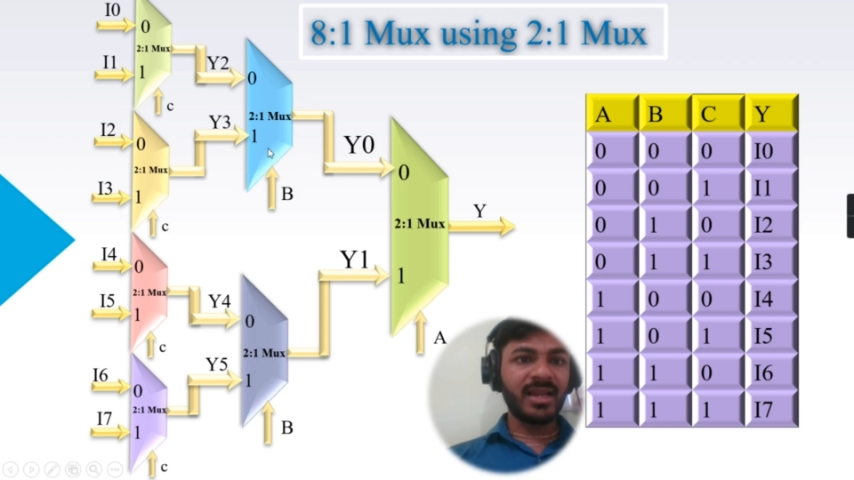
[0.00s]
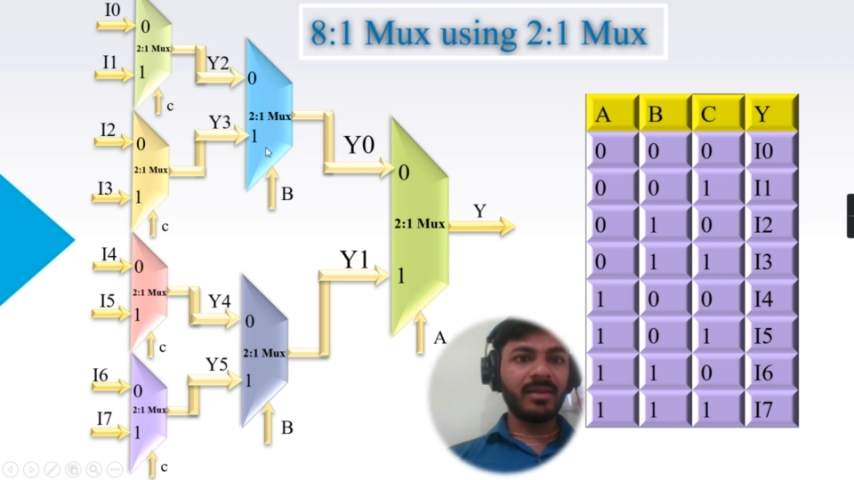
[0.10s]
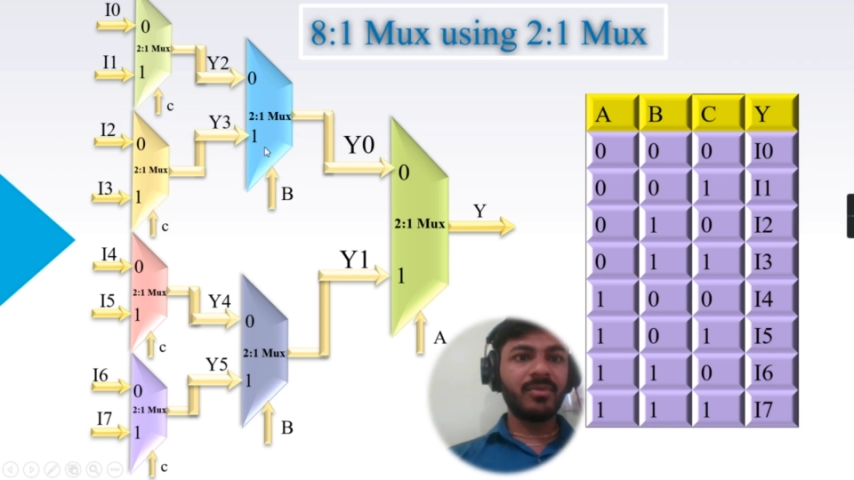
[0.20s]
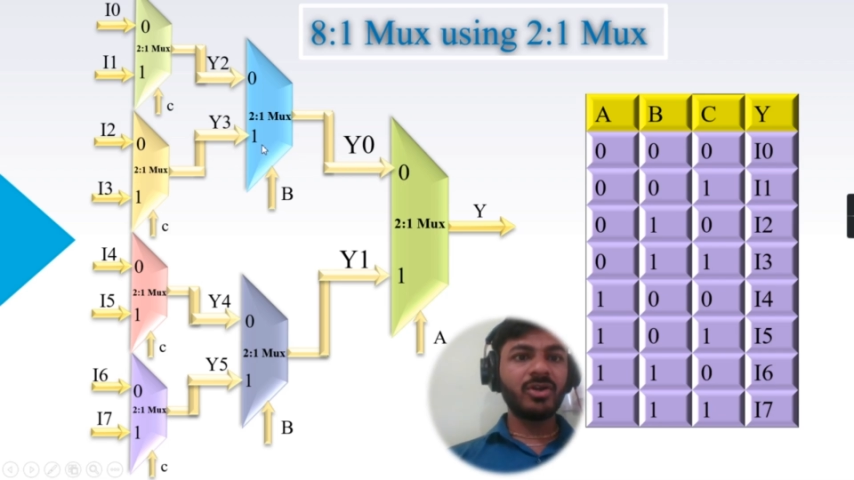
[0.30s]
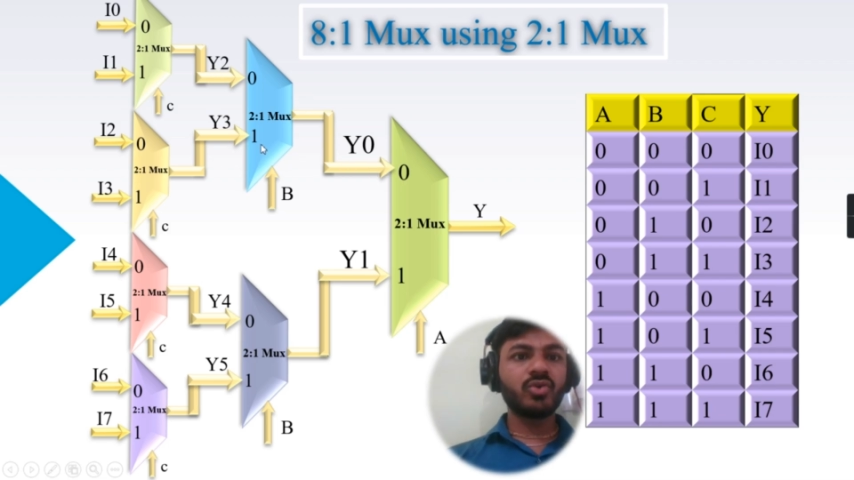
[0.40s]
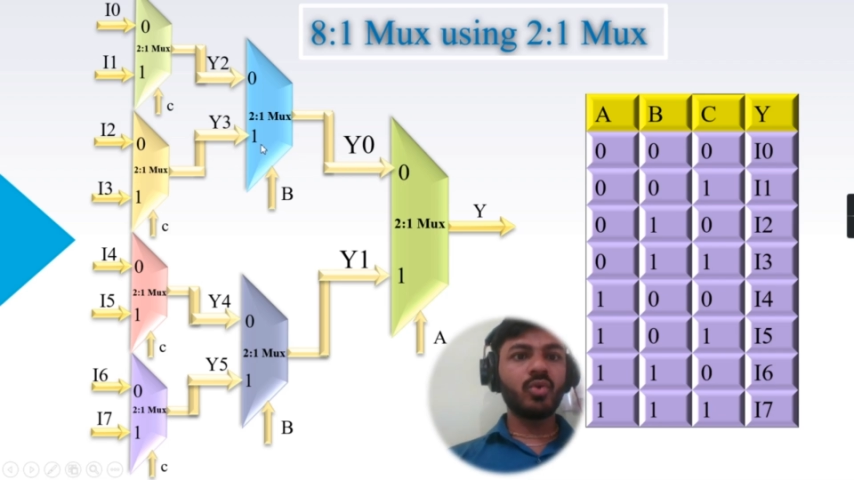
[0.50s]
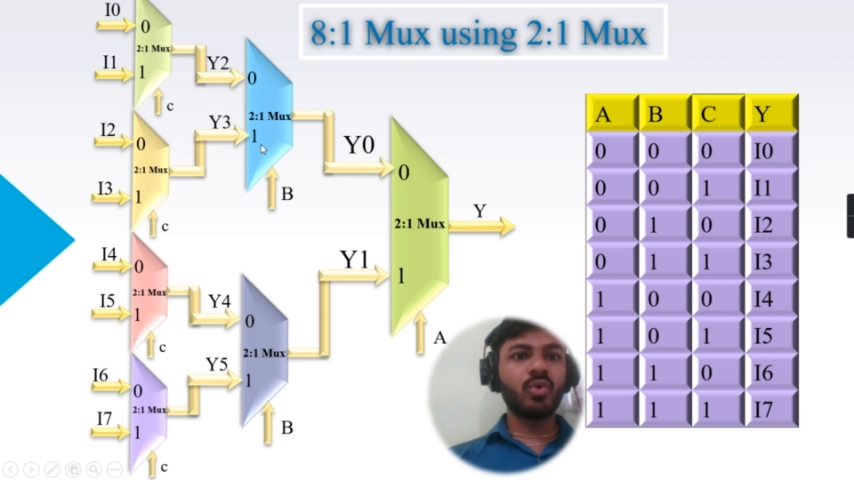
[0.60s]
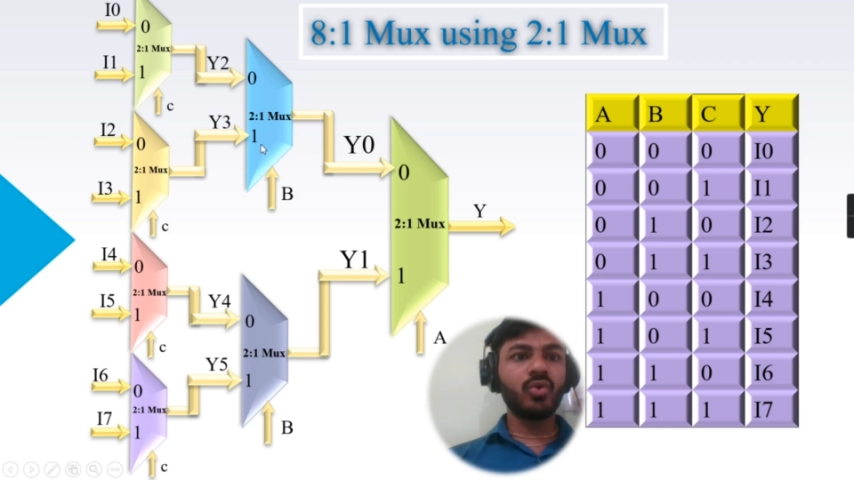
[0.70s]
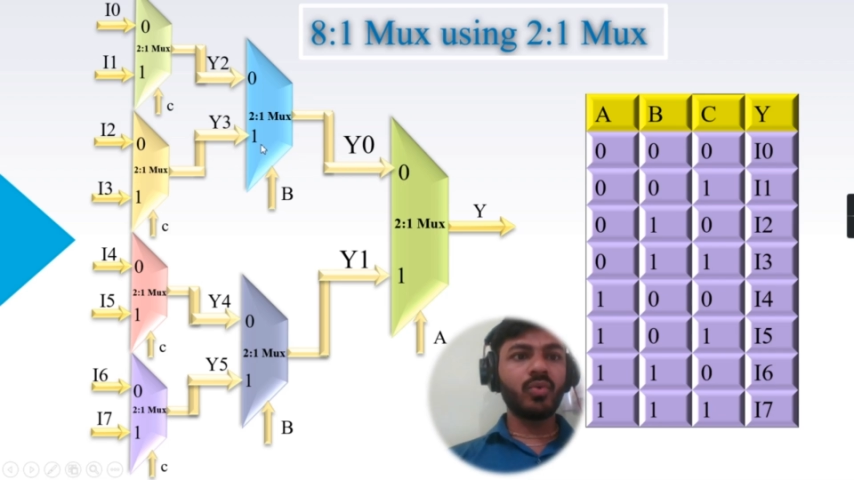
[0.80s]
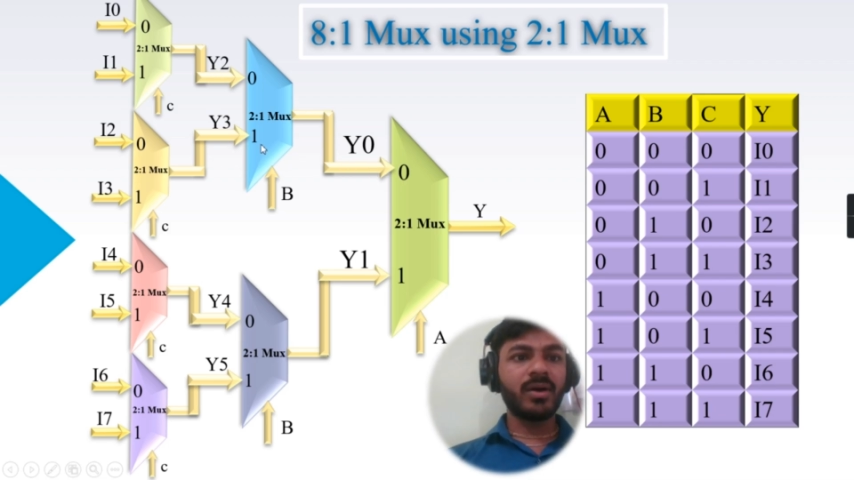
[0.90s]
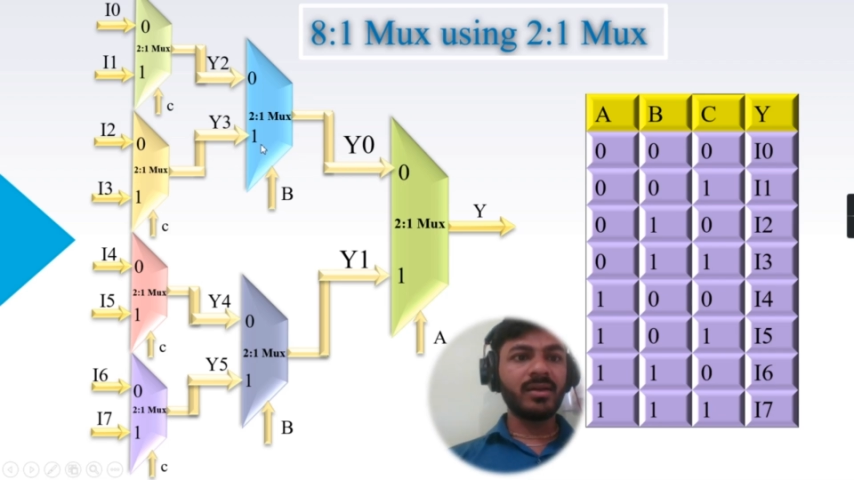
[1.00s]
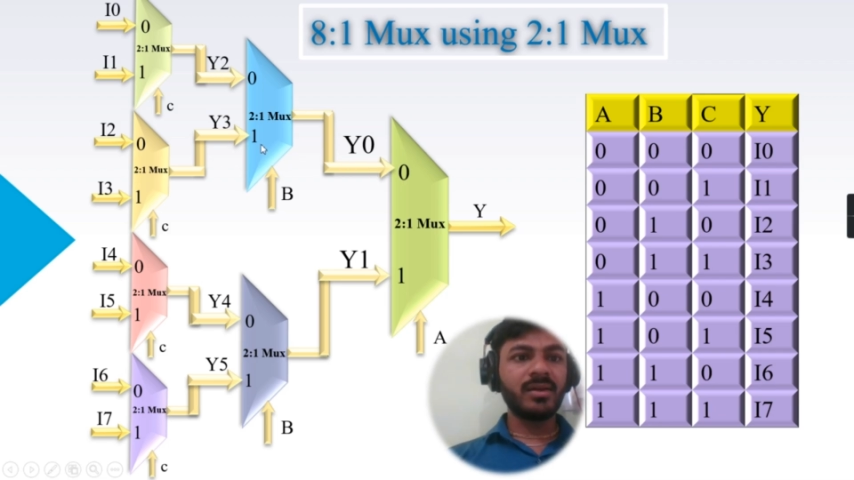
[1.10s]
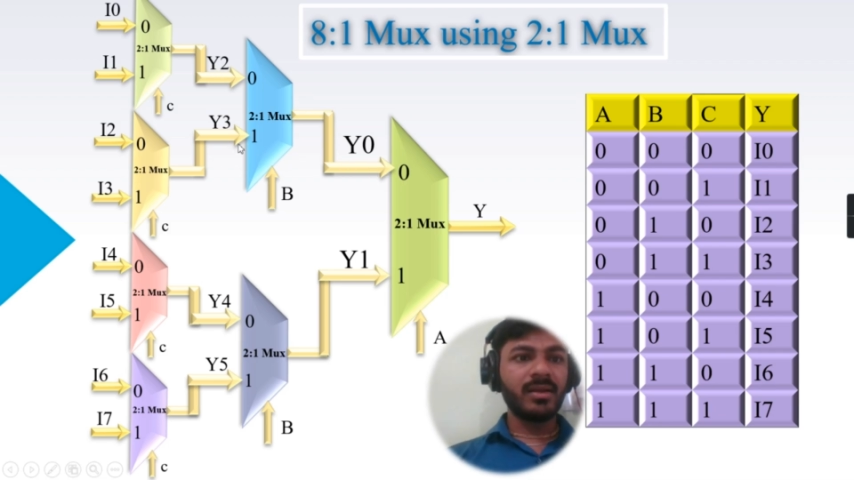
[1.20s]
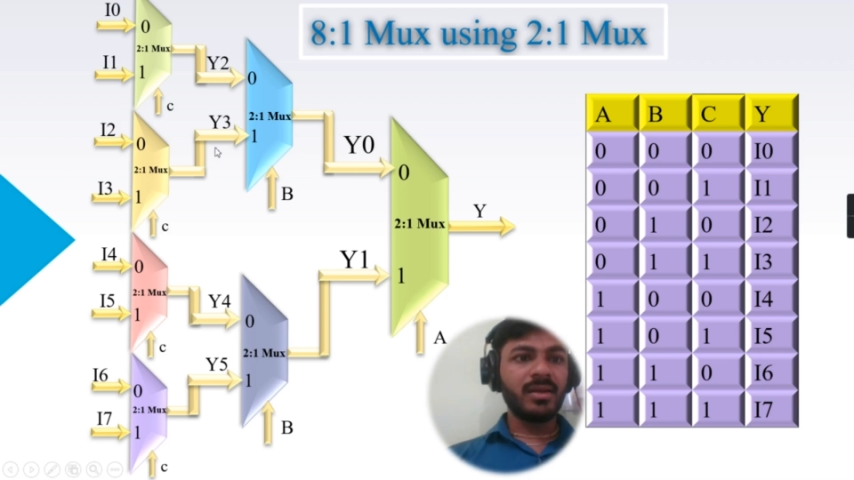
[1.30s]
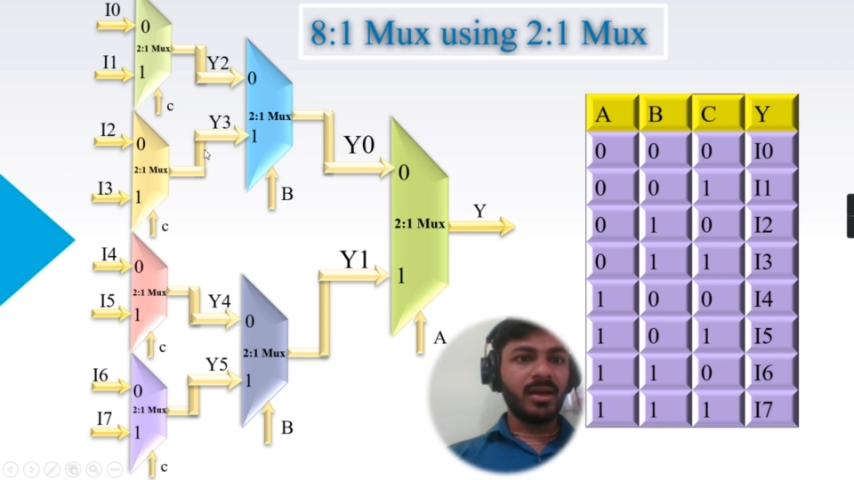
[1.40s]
line B is equal to 1,